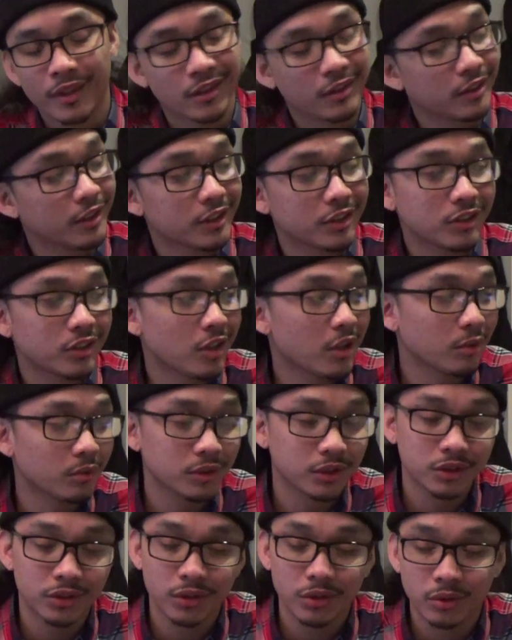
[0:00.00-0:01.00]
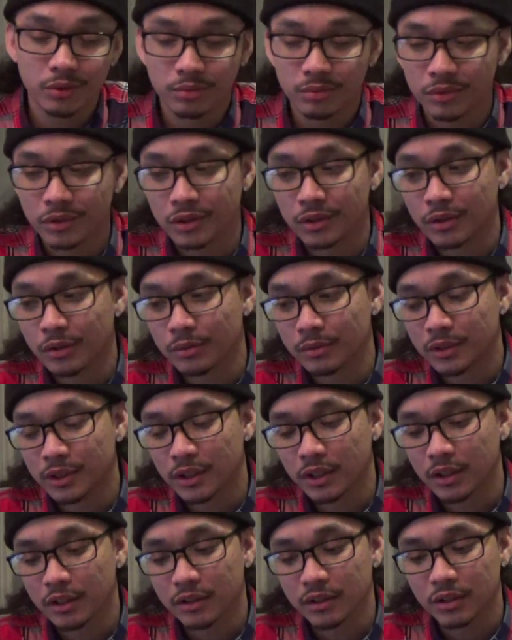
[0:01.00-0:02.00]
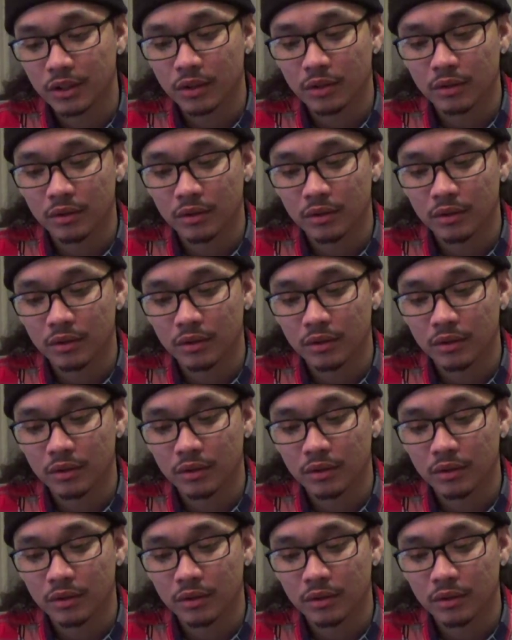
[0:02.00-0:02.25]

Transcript: This song was dope, you know what I'm saying? So,